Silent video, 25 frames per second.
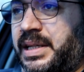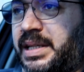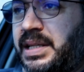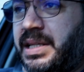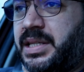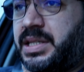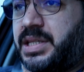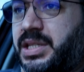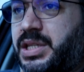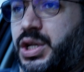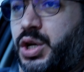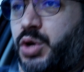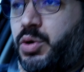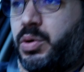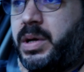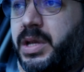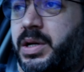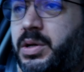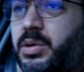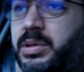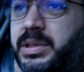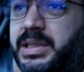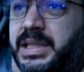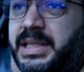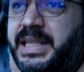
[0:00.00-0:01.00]

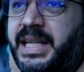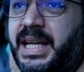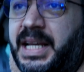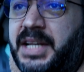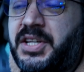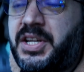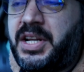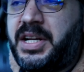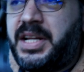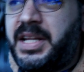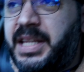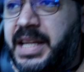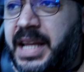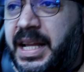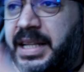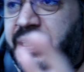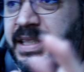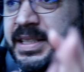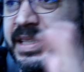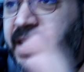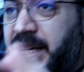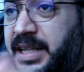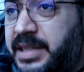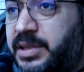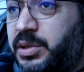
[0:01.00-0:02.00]
squirrel detection. It can
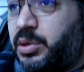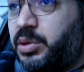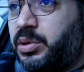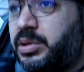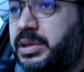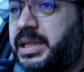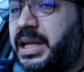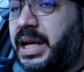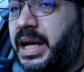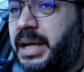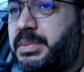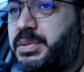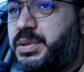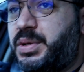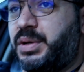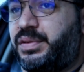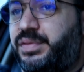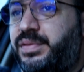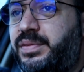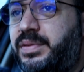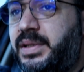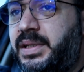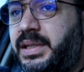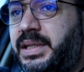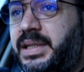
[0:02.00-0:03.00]
detect all types of
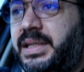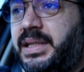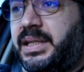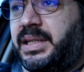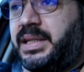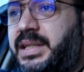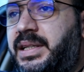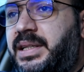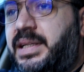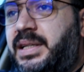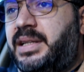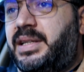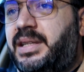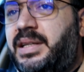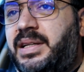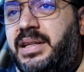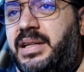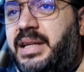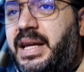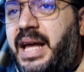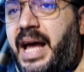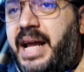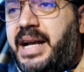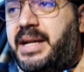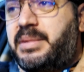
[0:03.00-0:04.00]

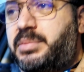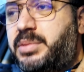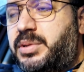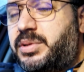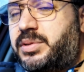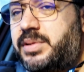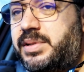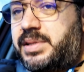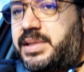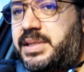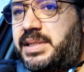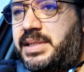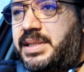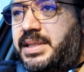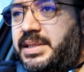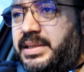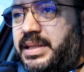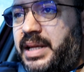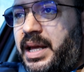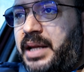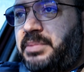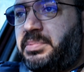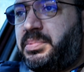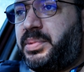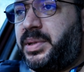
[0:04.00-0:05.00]
animals
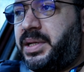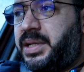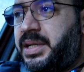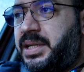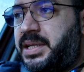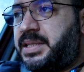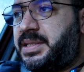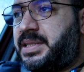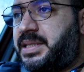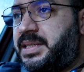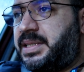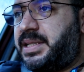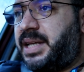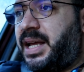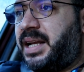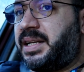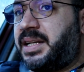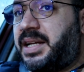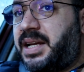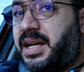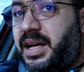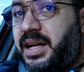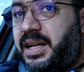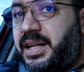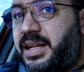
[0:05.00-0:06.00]
and birds and
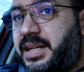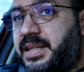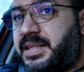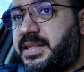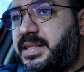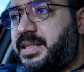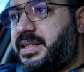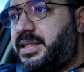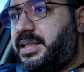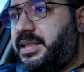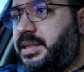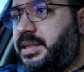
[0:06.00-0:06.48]
cars